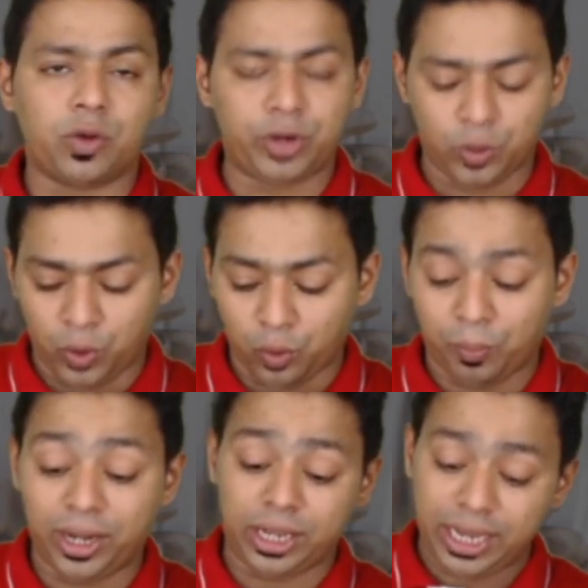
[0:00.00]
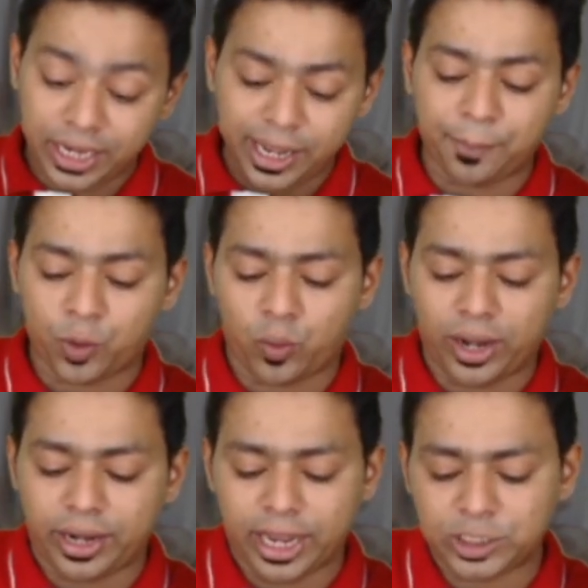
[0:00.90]
or we don't know, but India
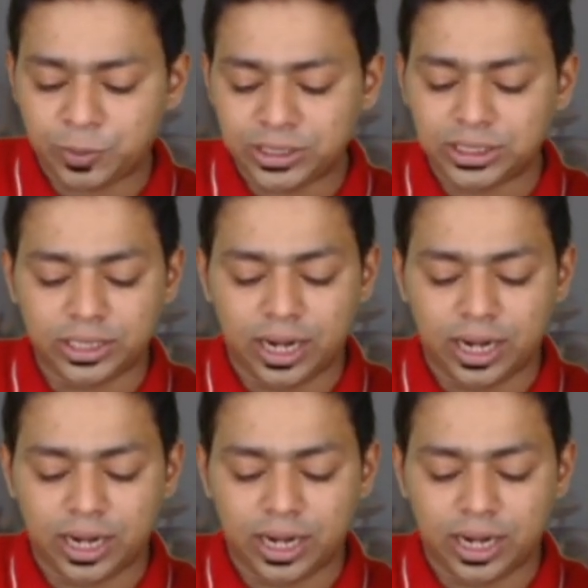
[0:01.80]
provide expenses